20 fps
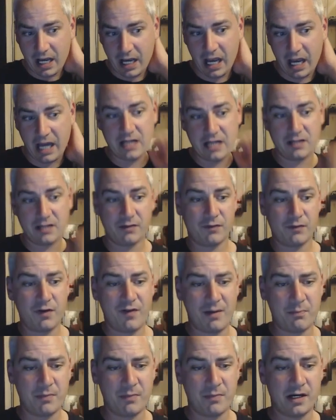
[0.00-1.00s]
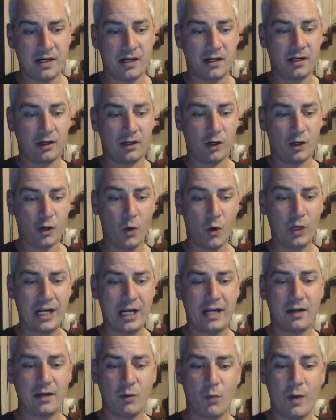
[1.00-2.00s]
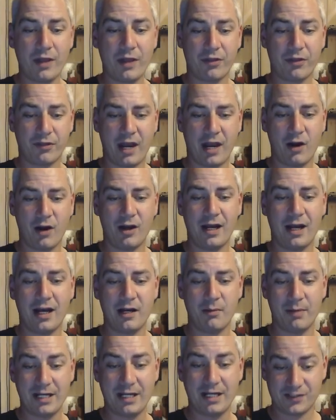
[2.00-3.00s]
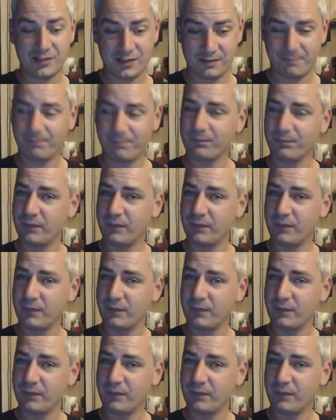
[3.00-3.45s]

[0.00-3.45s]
8th of November, Crawley with Caroline Bliss.